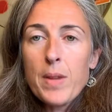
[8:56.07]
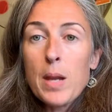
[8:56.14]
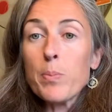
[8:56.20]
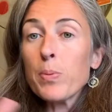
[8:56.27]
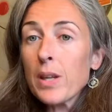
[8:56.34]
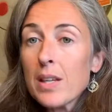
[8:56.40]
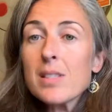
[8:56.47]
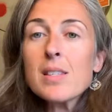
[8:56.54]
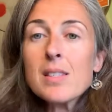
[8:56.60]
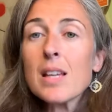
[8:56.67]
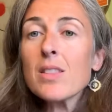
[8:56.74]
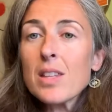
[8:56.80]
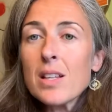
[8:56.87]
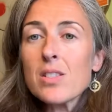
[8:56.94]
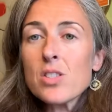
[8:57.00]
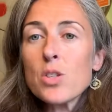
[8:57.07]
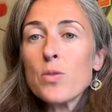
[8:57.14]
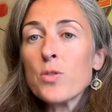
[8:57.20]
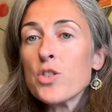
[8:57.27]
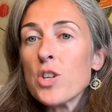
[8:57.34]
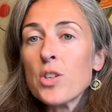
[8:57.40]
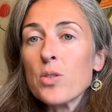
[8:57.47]
And places like the Institute
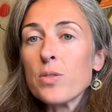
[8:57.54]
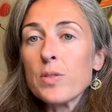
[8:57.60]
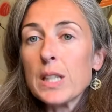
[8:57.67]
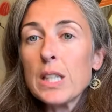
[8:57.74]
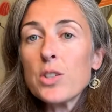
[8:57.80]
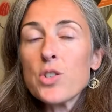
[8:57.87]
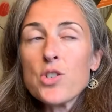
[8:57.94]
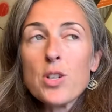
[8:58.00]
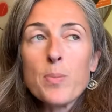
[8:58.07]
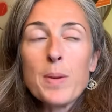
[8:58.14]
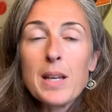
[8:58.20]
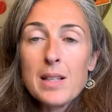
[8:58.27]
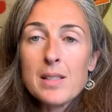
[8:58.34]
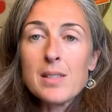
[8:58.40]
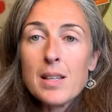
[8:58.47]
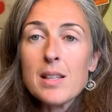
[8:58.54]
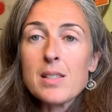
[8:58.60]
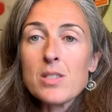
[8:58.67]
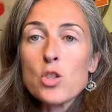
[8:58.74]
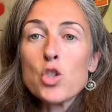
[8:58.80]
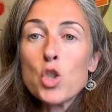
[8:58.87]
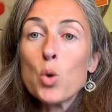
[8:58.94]
for Generative Leadership
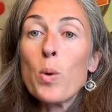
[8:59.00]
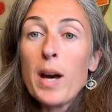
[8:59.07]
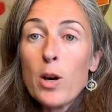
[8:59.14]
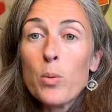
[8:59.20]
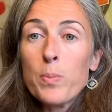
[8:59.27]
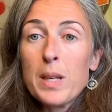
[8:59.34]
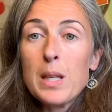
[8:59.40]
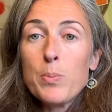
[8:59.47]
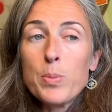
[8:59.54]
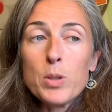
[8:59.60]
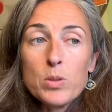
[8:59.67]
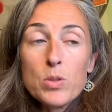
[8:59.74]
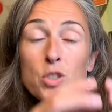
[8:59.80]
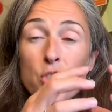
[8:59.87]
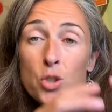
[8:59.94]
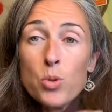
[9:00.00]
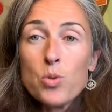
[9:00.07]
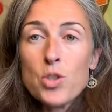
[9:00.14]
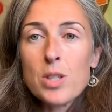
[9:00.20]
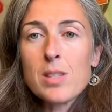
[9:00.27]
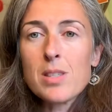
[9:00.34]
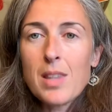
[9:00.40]
exist to help people do
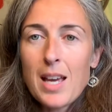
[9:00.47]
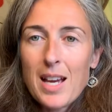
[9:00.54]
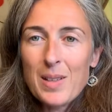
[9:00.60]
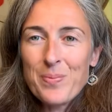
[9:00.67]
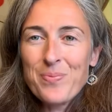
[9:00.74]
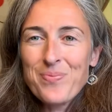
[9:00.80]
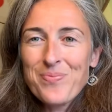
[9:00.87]
just that.